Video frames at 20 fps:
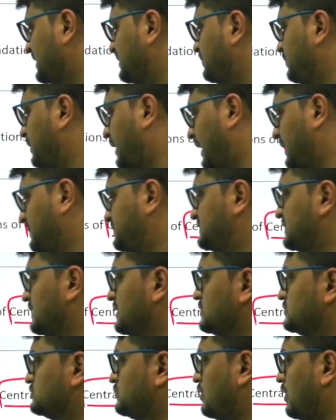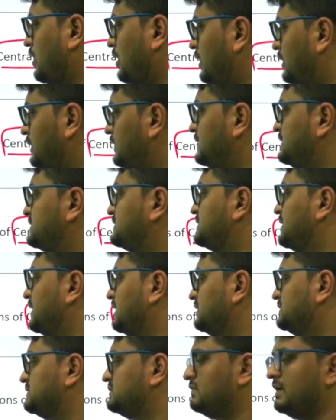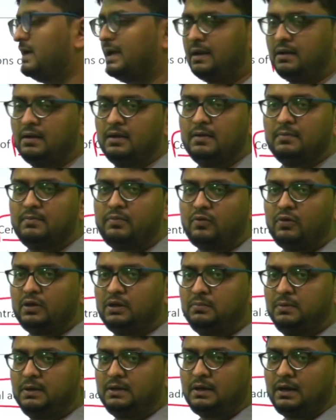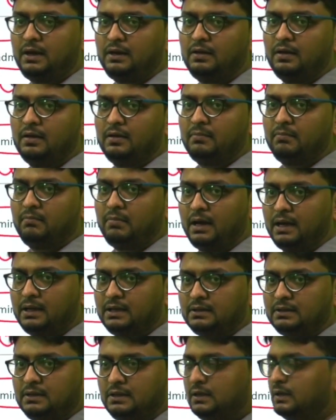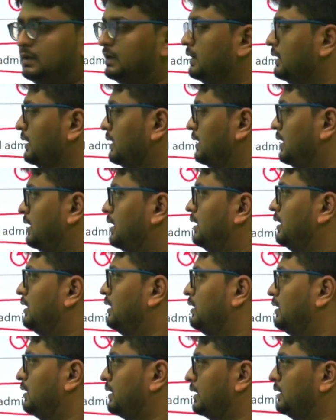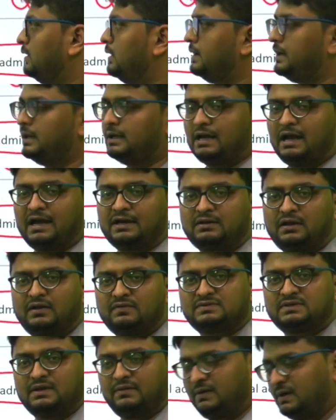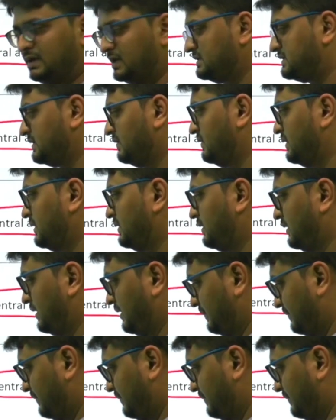bribes. So all these things were prohibited by the Regulating Act of 1773.